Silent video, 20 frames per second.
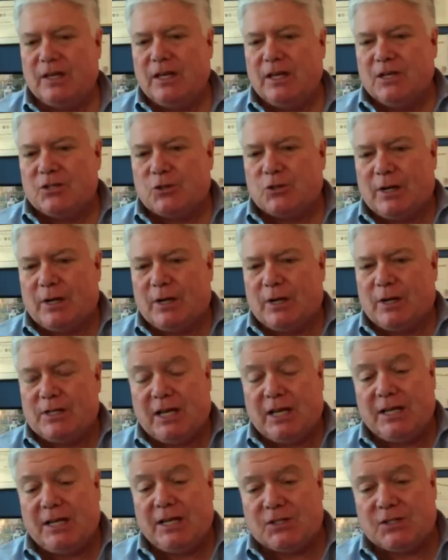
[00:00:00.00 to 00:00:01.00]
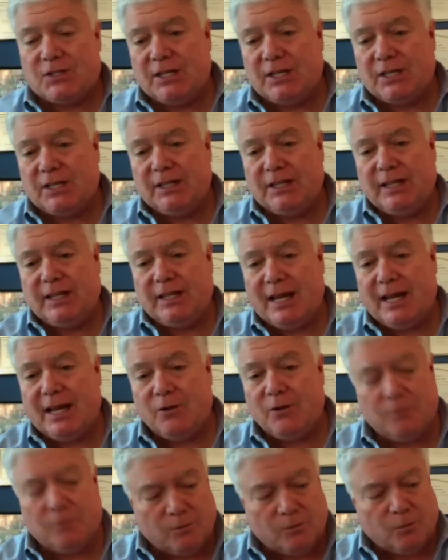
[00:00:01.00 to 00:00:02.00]
So I say sit
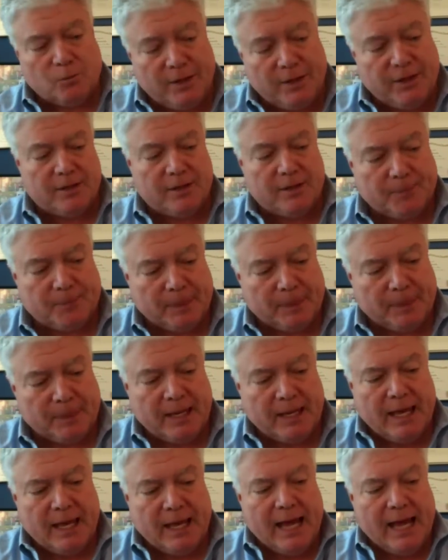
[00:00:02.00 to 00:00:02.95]
down with him